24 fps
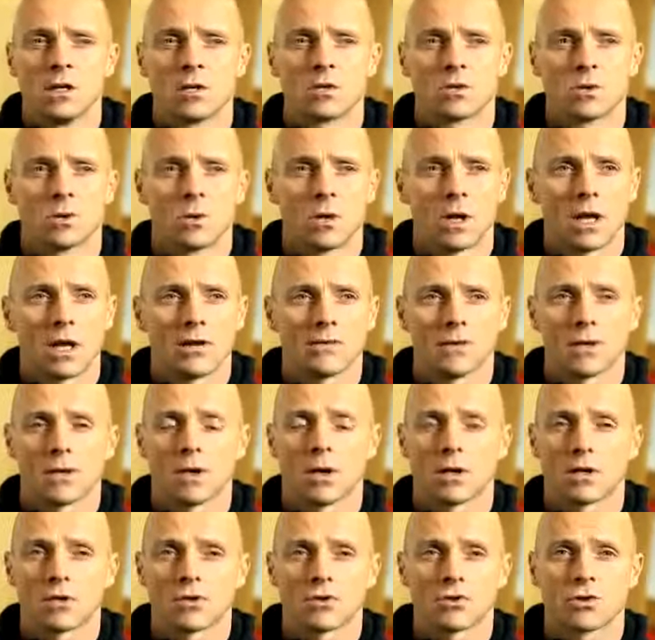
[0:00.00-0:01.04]
So we'll have the
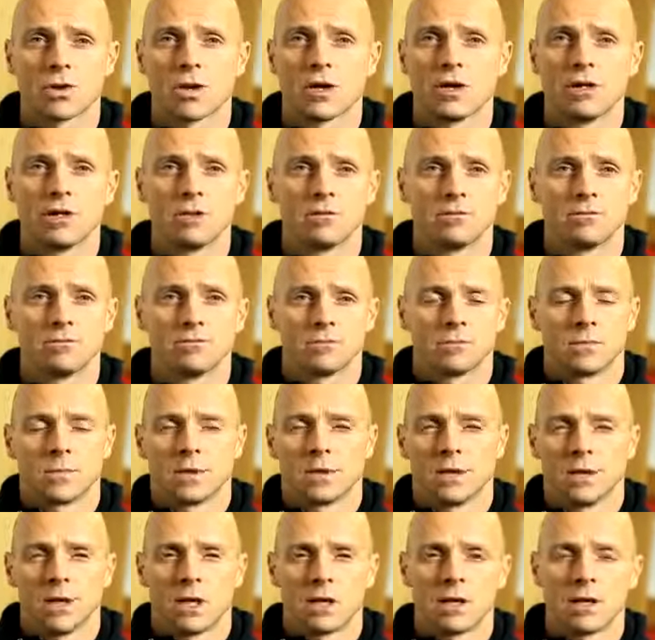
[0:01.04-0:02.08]
guys training
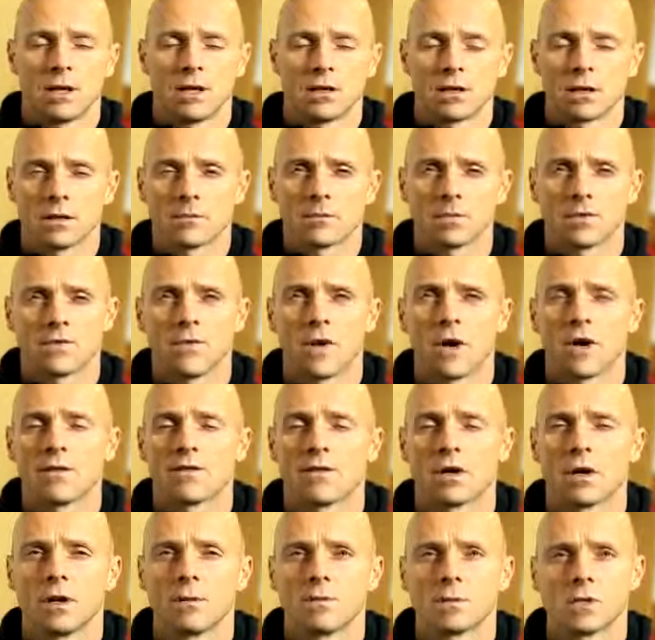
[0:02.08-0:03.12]
anything up to
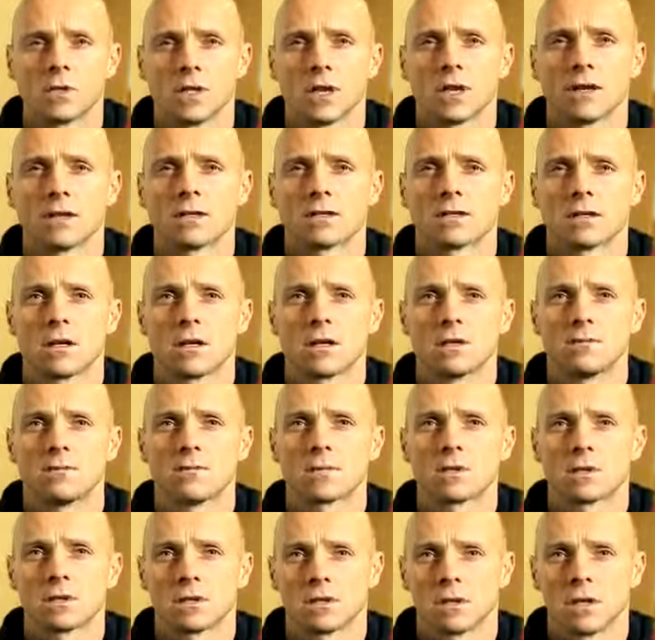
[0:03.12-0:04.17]
five times a day at
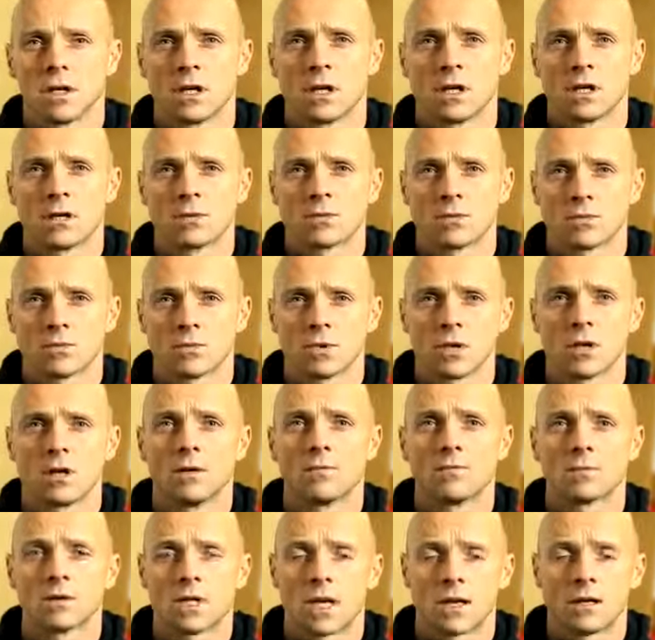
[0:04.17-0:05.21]
times, uh,
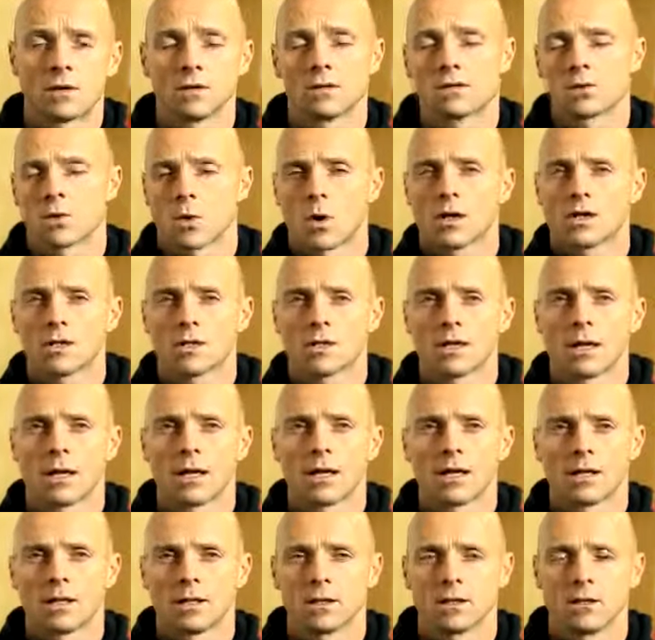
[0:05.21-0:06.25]
sometimes down to twice a
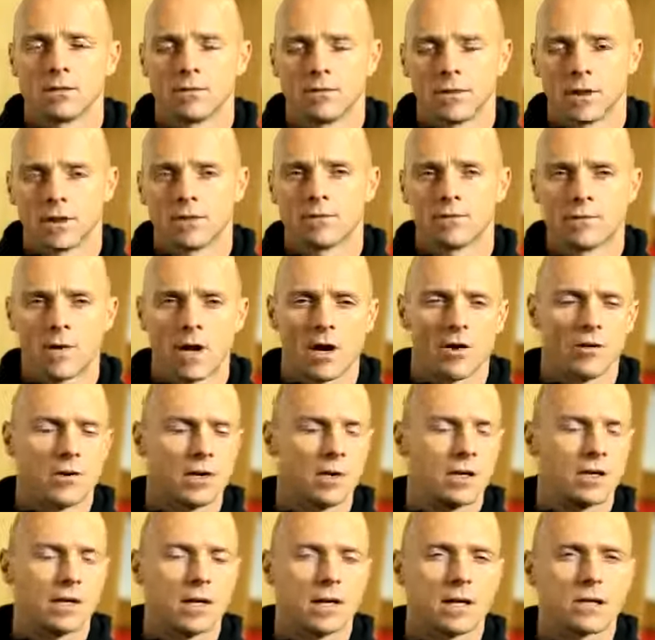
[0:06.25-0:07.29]
day. On
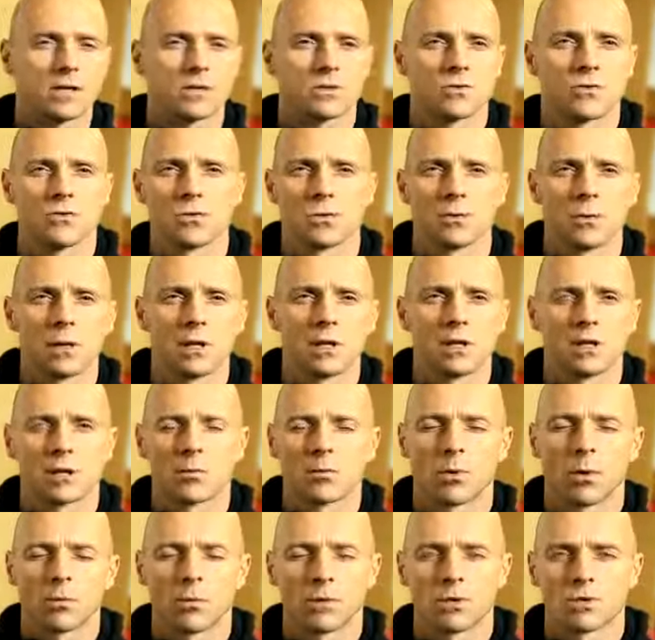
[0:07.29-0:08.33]
varying days through the week,
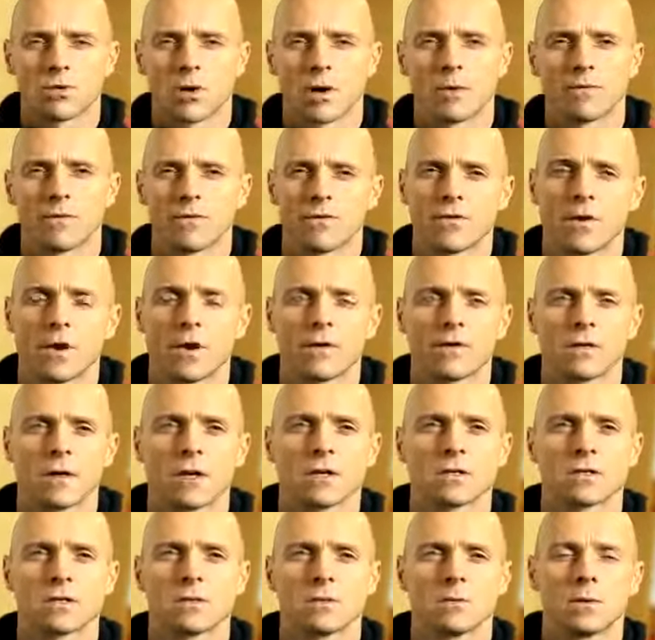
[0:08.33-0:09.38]
they'll probably train for five
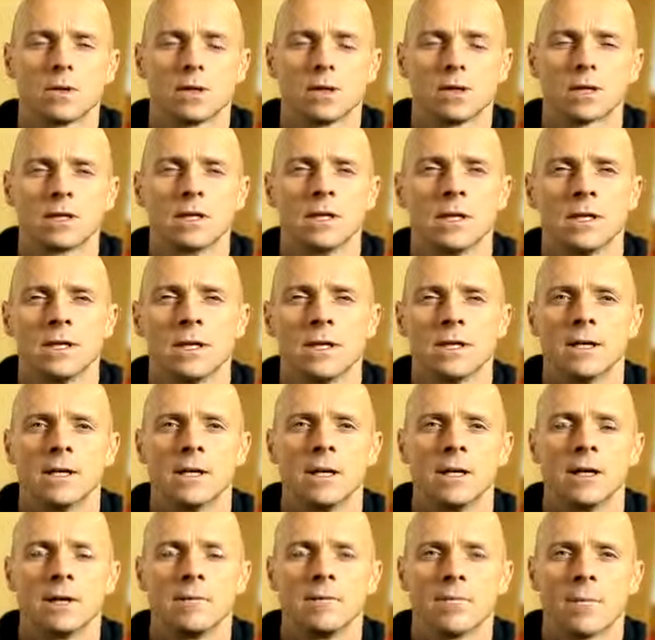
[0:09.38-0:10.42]
days in the week.
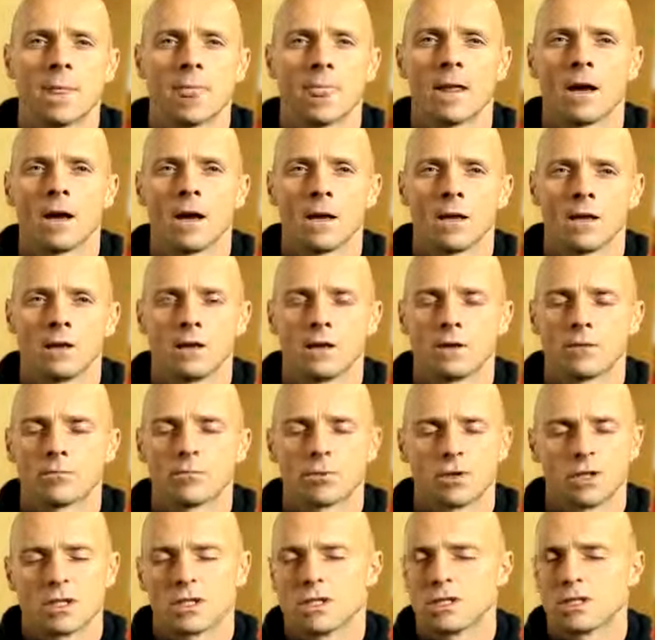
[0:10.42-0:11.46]
Um, and
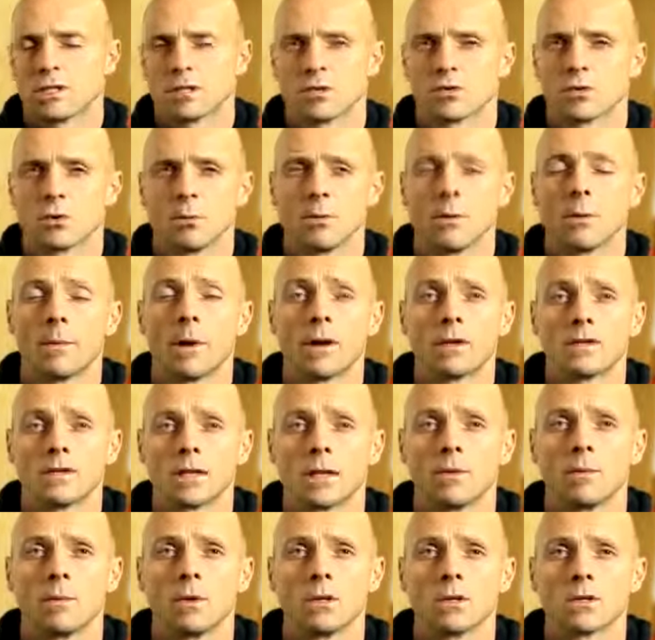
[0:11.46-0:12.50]
pre-season is normally about
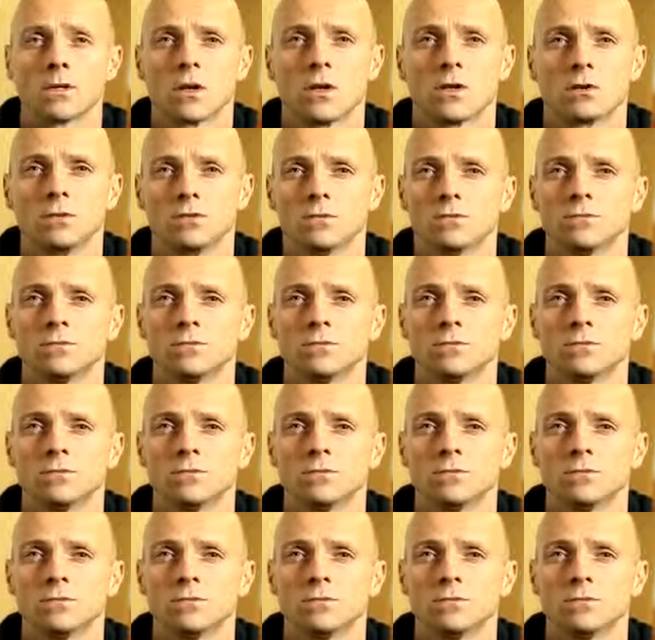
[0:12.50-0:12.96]
ten weeks long.